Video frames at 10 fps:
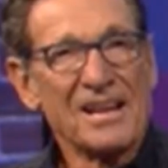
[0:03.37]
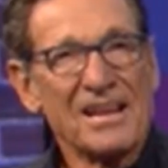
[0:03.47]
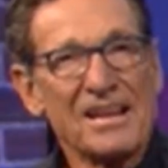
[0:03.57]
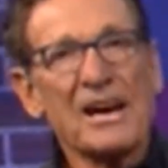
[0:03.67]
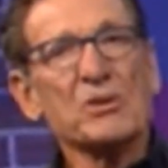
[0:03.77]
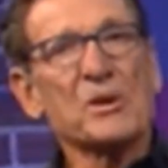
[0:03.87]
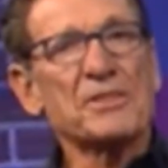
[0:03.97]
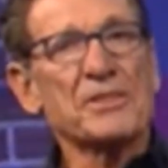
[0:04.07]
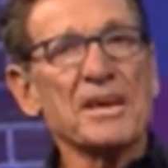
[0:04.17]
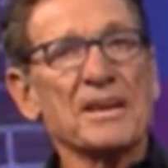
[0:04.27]
Now, you would
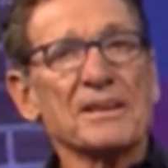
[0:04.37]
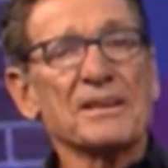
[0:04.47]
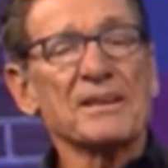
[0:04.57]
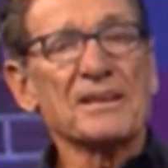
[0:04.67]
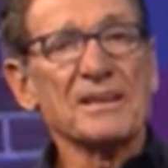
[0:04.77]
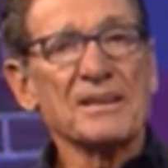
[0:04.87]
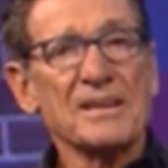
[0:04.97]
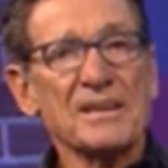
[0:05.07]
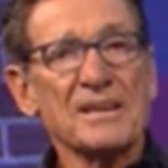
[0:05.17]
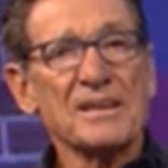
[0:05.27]
think
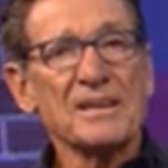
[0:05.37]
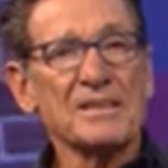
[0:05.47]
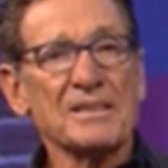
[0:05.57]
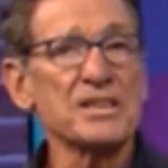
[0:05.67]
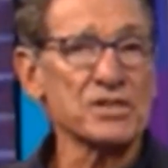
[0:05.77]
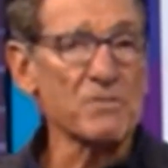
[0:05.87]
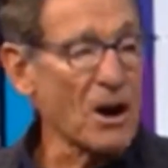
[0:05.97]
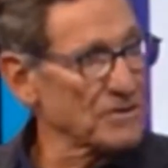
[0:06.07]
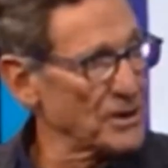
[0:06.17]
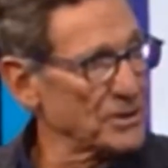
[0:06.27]
in the age of
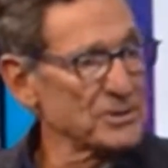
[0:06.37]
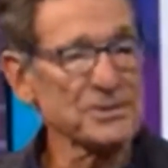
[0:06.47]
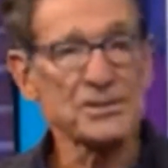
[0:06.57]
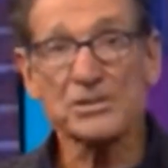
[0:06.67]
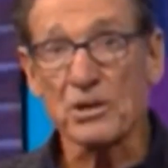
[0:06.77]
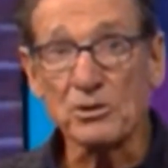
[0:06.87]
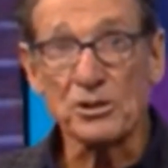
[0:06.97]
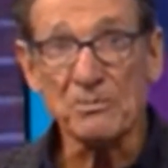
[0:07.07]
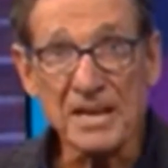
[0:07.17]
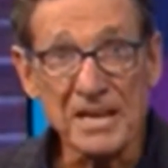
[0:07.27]
smartphones, social
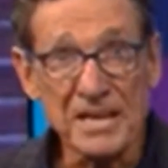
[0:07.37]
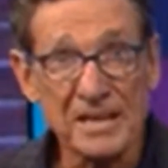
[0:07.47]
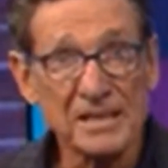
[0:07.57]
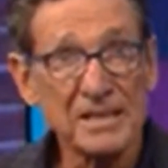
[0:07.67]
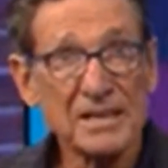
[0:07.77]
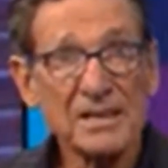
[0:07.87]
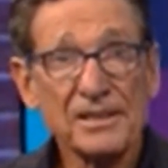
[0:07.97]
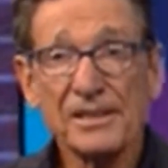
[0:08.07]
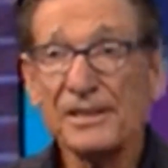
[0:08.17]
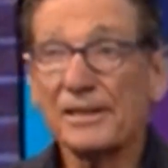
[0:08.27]
media,
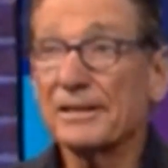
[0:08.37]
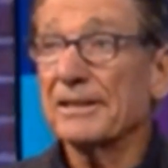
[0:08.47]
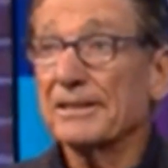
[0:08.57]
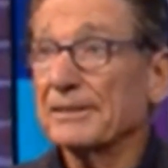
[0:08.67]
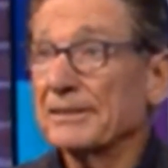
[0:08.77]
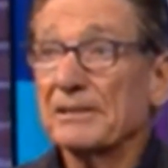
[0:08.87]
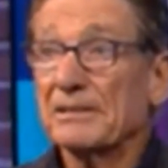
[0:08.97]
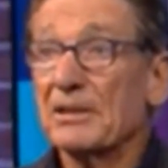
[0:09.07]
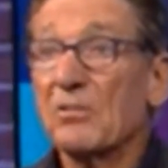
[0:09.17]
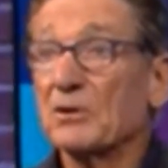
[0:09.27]
you know,
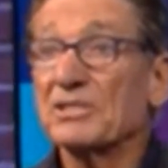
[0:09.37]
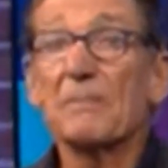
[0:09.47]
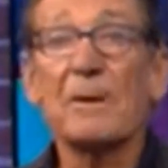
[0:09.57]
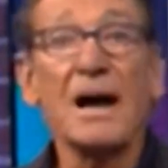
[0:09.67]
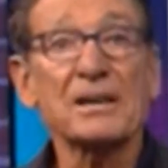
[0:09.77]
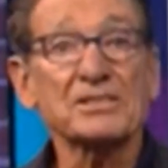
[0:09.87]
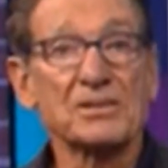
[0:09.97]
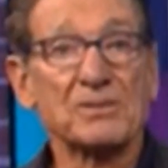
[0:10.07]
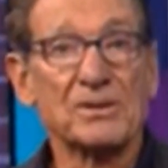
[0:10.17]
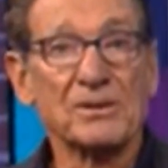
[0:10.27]
it's almost
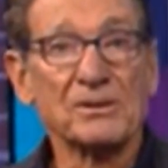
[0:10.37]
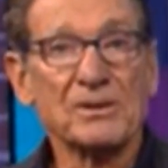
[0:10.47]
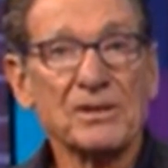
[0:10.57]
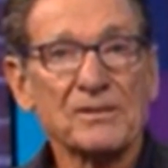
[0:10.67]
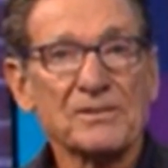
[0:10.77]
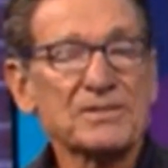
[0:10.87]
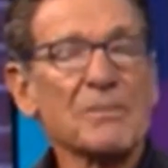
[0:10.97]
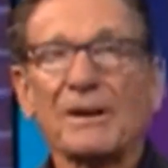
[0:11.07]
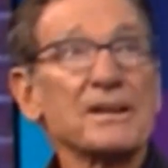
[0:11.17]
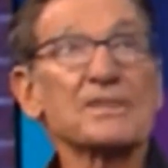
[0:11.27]
impossible for
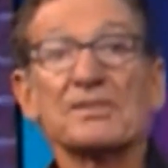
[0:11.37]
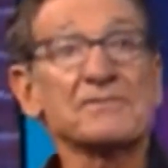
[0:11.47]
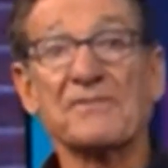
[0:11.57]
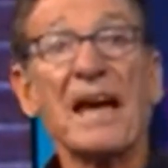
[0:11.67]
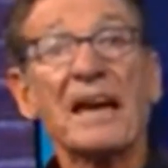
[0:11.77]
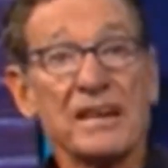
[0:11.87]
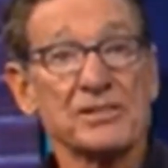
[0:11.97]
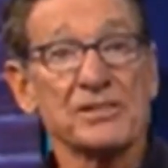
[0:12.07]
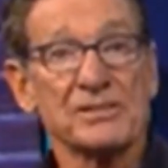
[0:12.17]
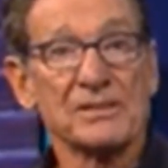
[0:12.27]
somebody to just
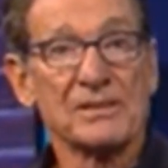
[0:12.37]
vanish.